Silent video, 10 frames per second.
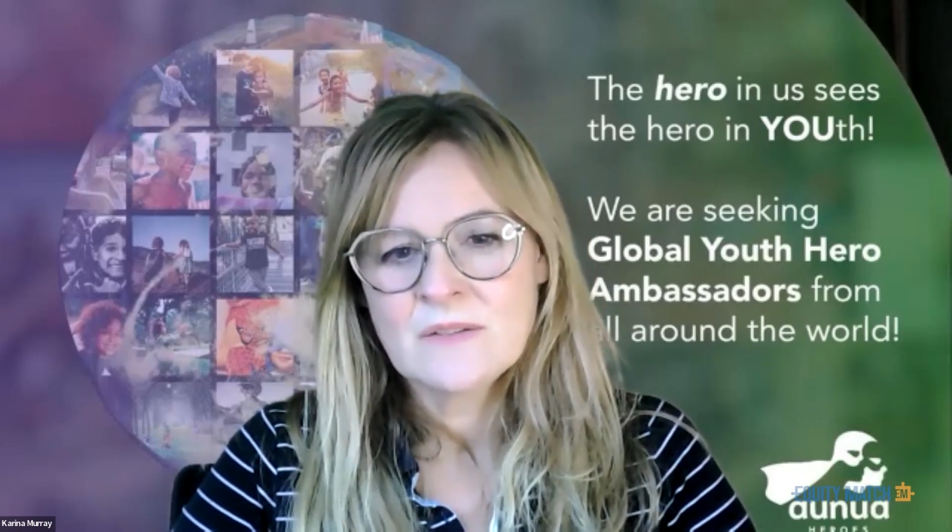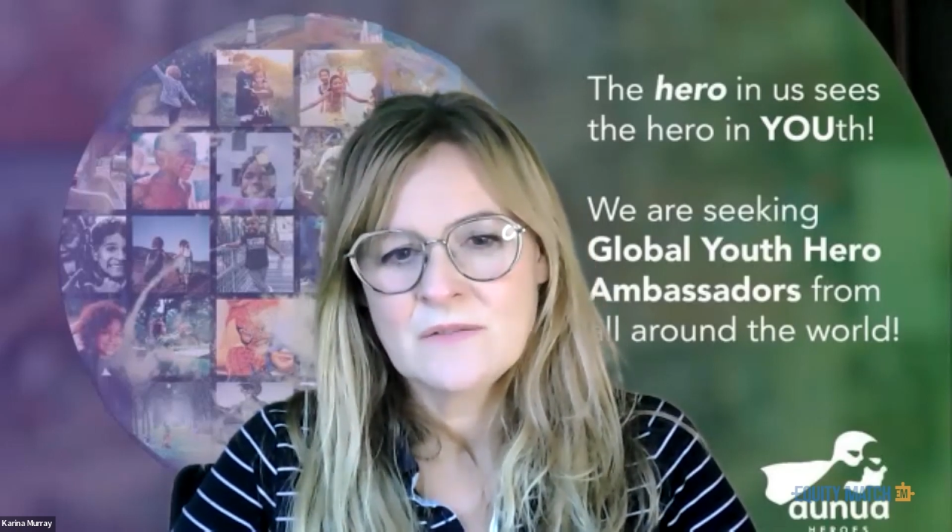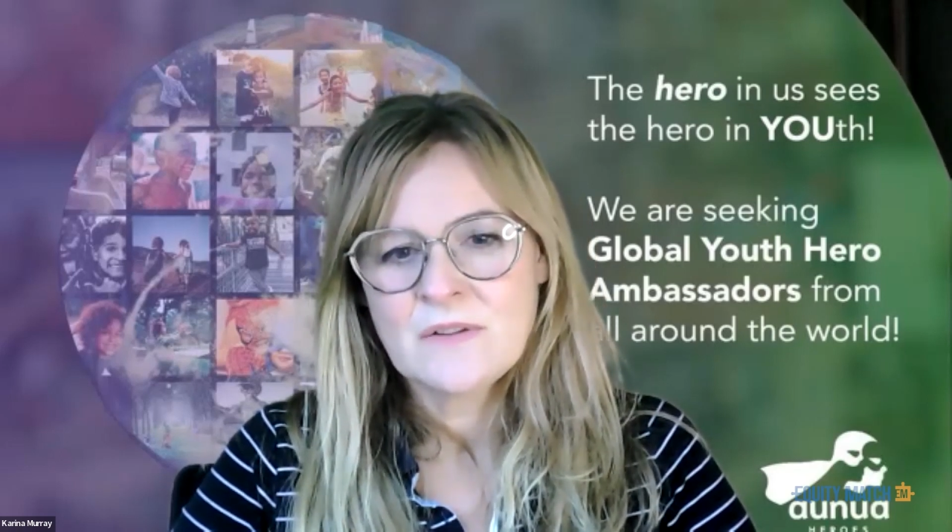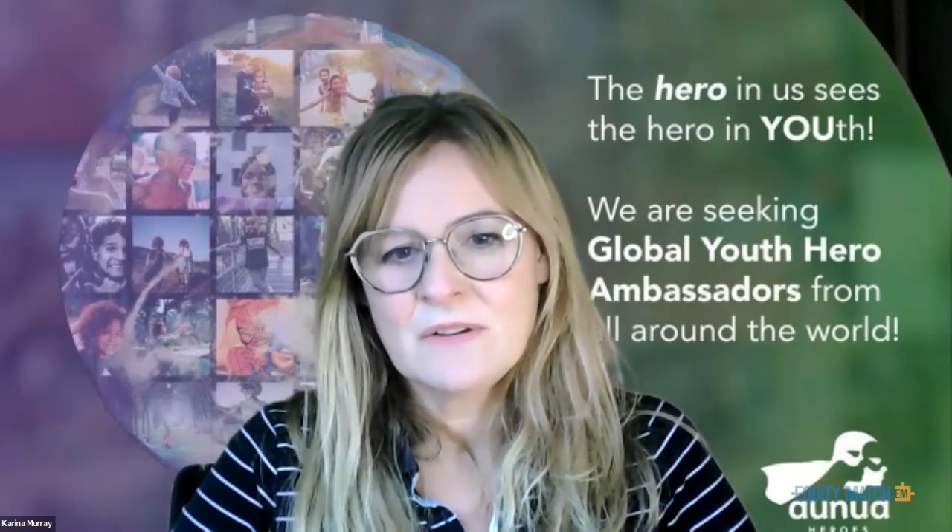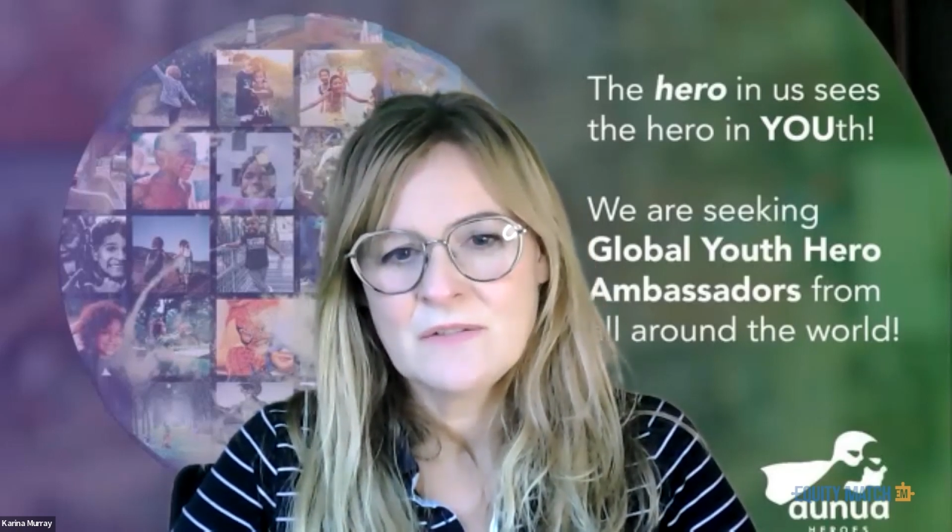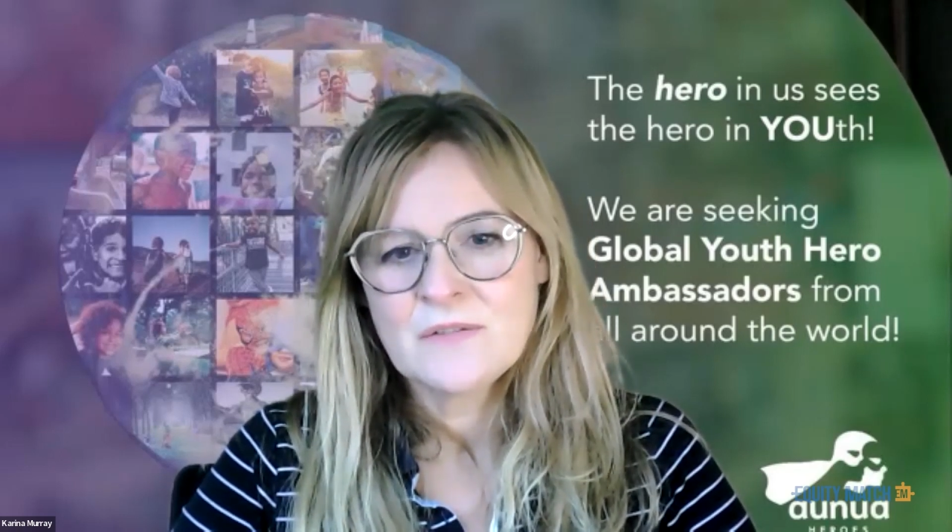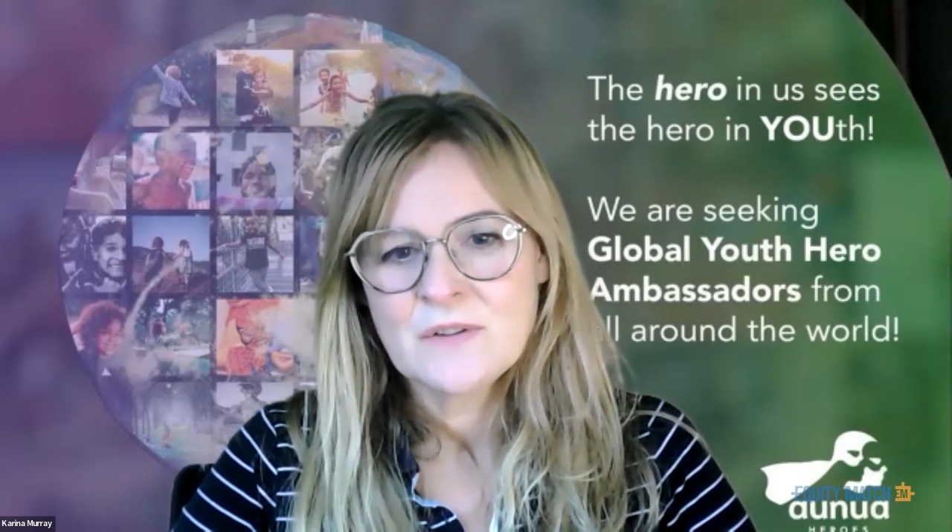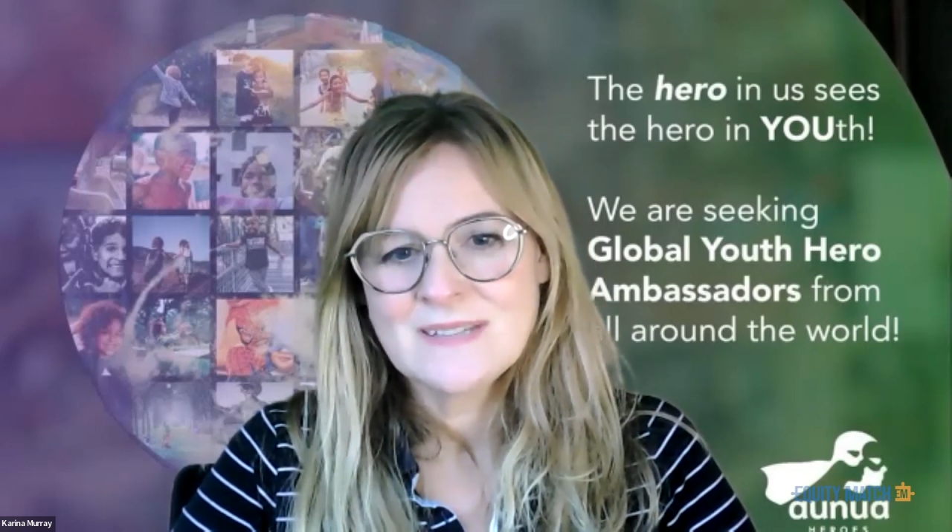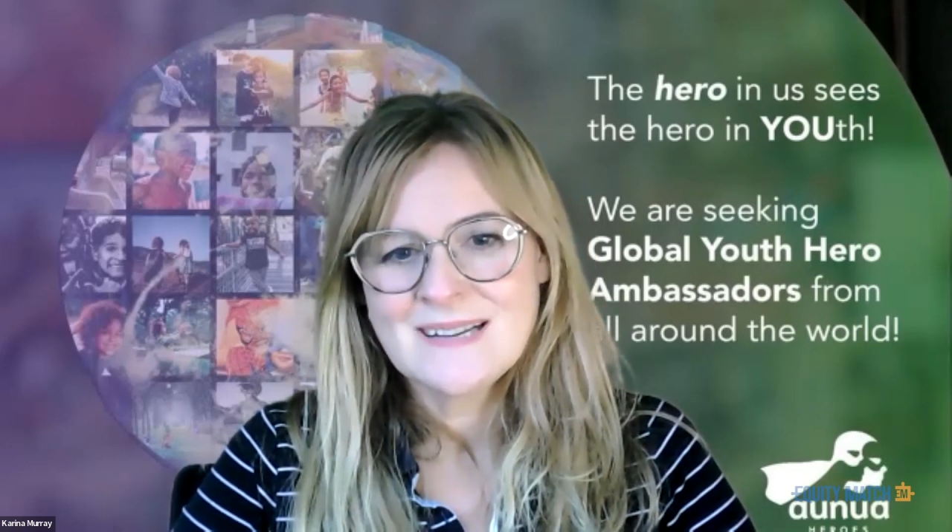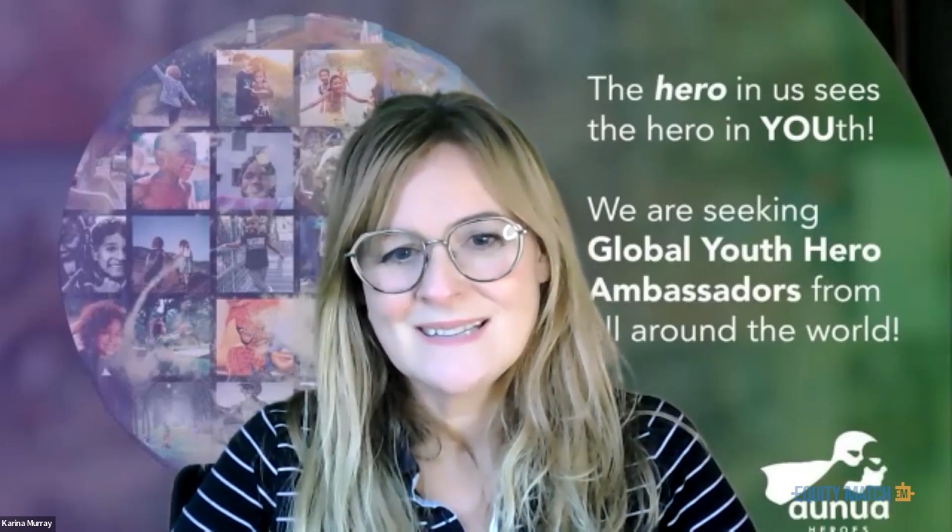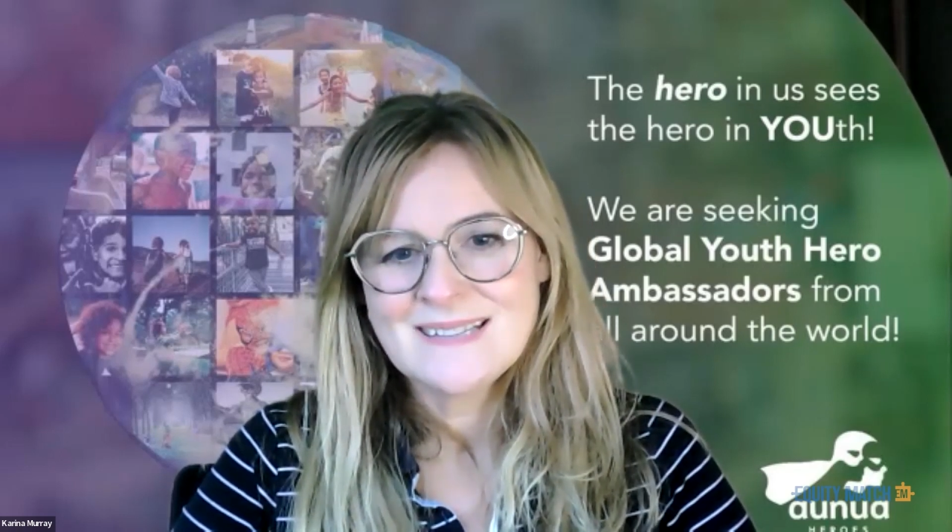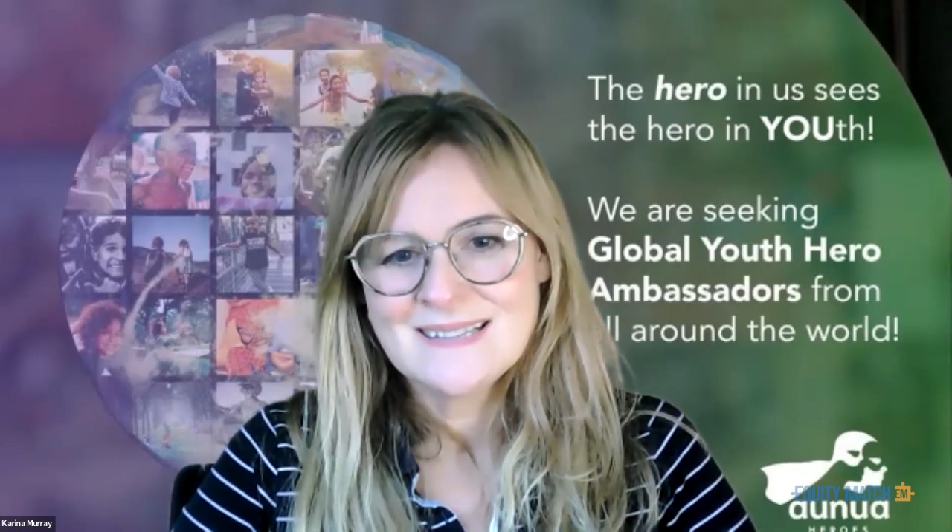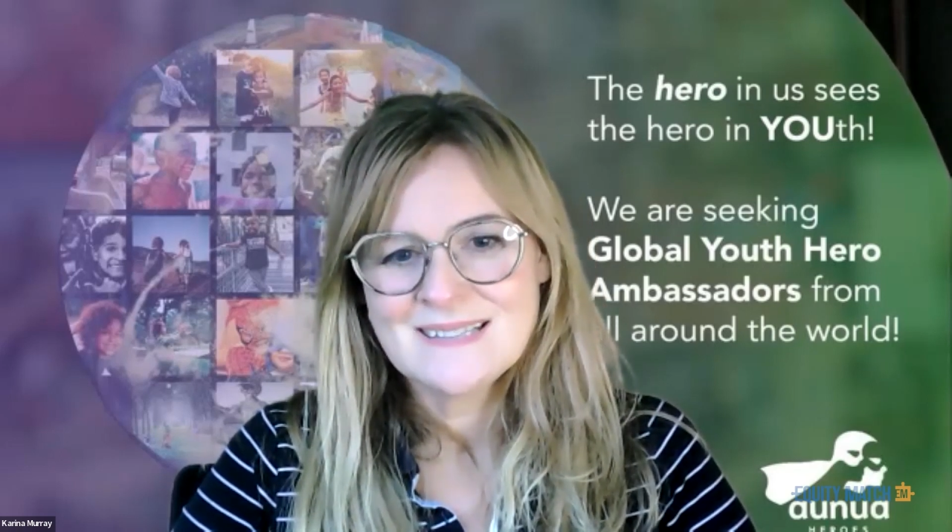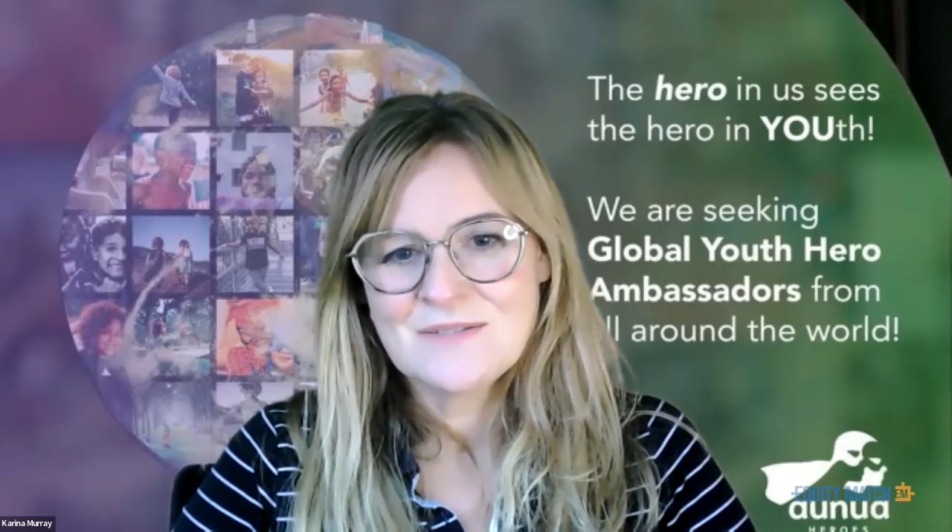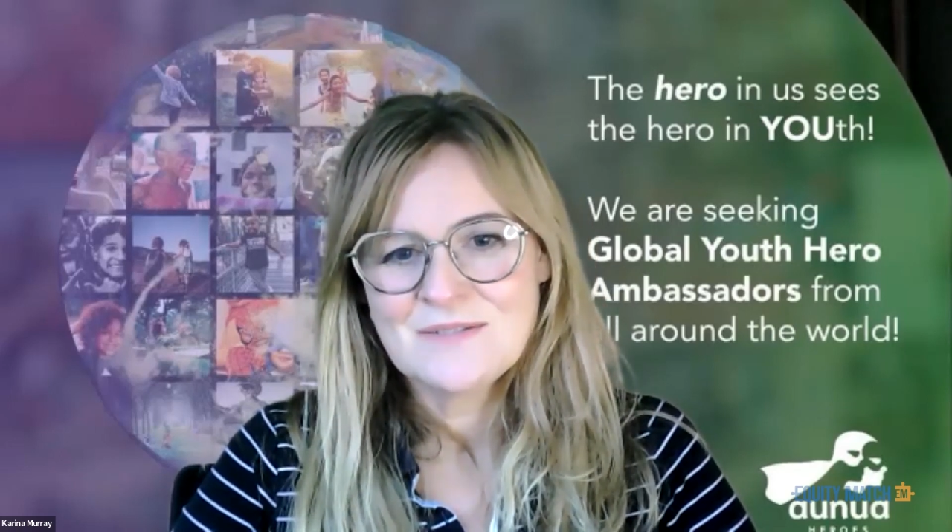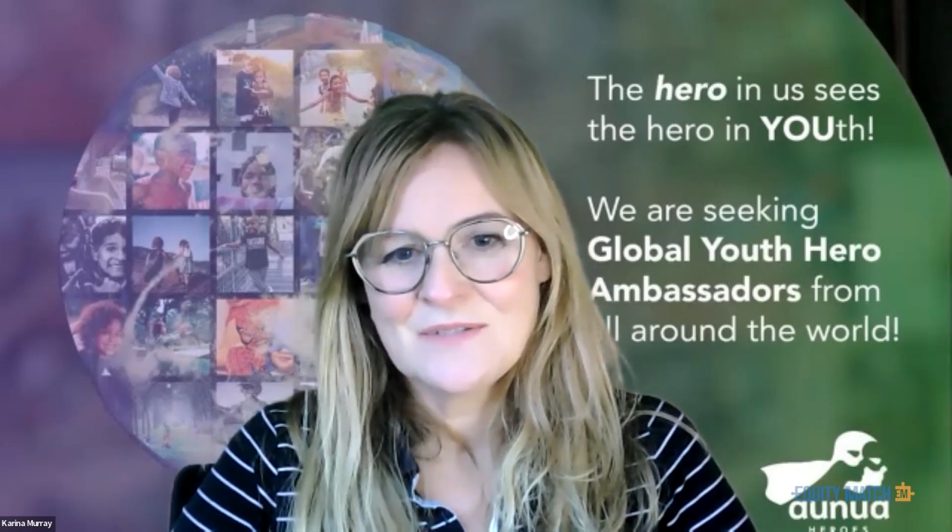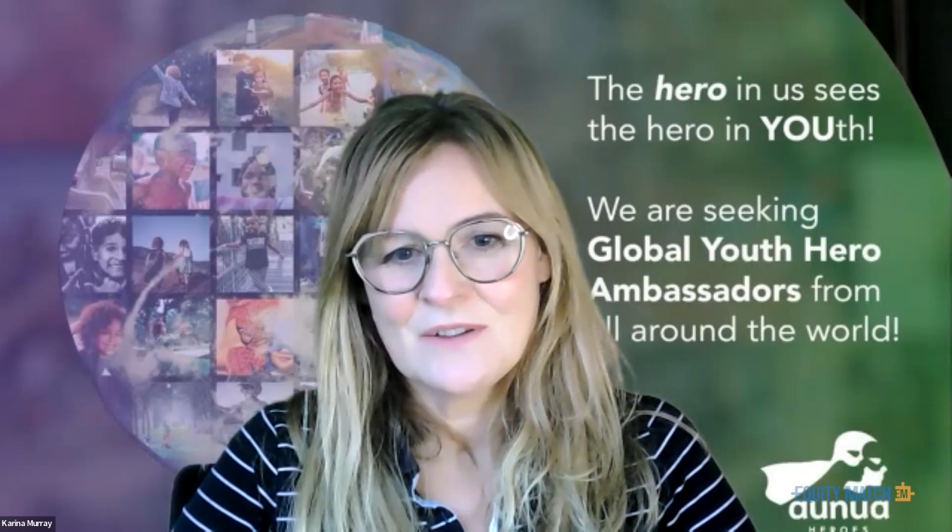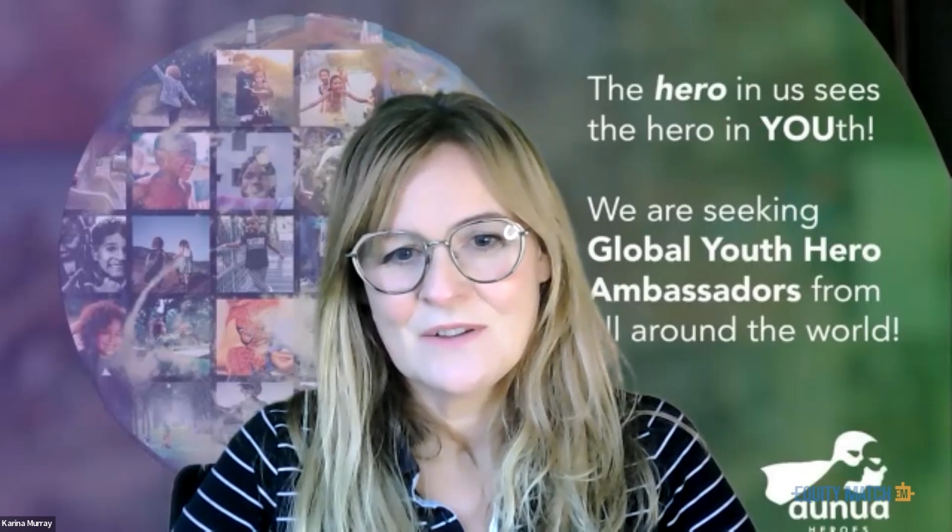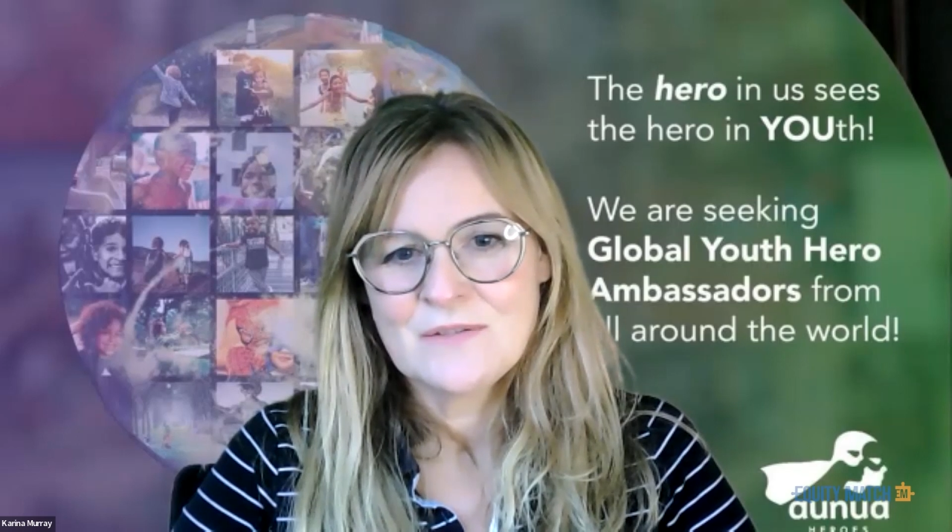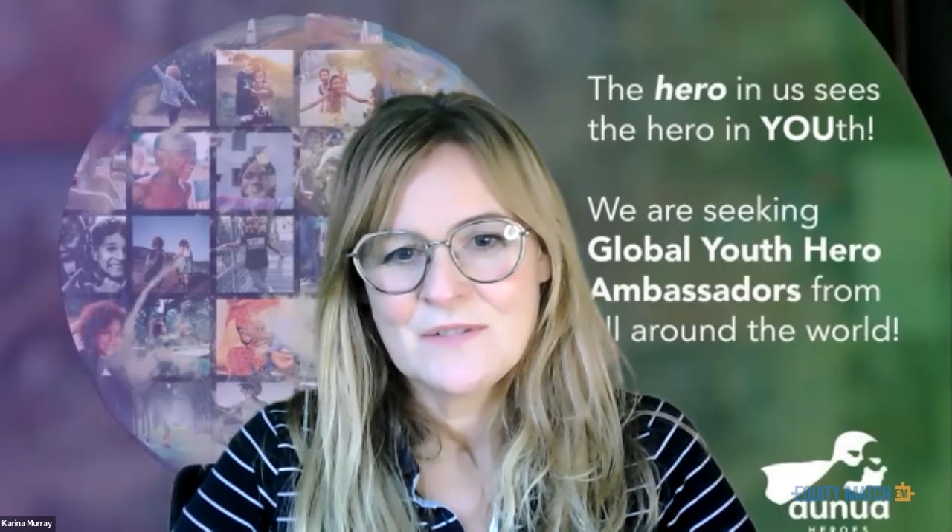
the very first essence of